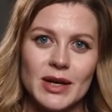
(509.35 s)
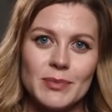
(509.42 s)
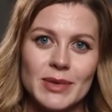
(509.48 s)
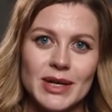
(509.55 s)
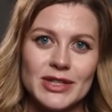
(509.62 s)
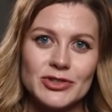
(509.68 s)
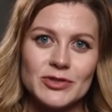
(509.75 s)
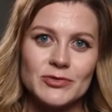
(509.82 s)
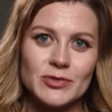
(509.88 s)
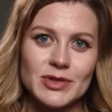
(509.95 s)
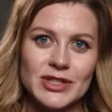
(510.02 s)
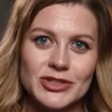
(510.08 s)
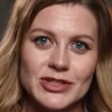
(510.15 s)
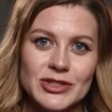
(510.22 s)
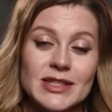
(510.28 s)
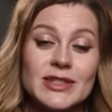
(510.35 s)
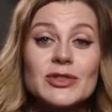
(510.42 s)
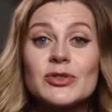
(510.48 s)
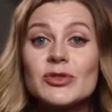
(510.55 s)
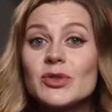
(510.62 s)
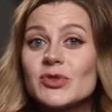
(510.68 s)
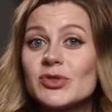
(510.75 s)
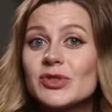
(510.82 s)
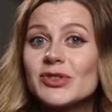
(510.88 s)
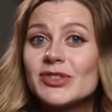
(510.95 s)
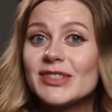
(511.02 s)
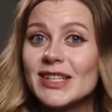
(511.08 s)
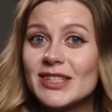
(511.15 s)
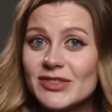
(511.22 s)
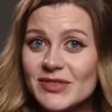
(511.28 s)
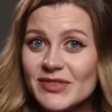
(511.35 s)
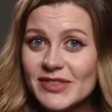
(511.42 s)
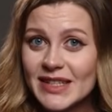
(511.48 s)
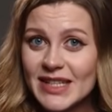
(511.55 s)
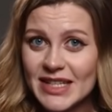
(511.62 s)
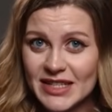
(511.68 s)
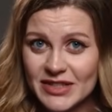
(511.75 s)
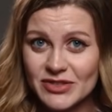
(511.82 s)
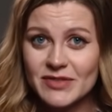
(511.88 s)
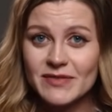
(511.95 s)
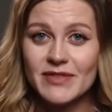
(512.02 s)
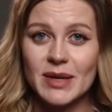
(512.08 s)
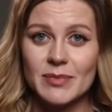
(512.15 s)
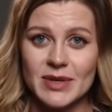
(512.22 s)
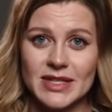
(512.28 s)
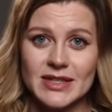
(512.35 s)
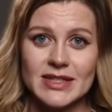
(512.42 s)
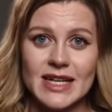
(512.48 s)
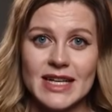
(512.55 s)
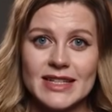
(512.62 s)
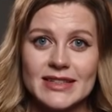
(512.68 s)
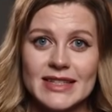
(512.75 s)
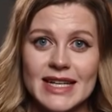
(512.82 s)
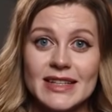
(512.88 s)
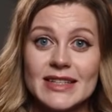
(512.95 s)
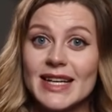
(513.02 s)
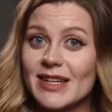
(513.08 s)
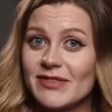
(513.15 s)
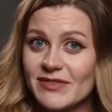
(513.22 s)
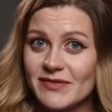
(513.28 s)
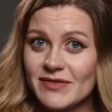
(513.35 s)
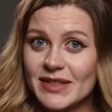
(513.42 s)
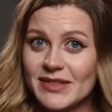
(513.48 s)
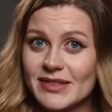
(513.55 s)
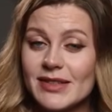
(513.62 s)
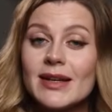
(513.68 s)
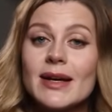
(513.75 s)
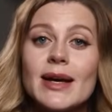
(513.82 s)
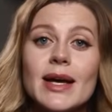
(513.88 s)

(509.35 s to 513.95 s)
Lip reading: place of residence, social status, age, family ties, and life events.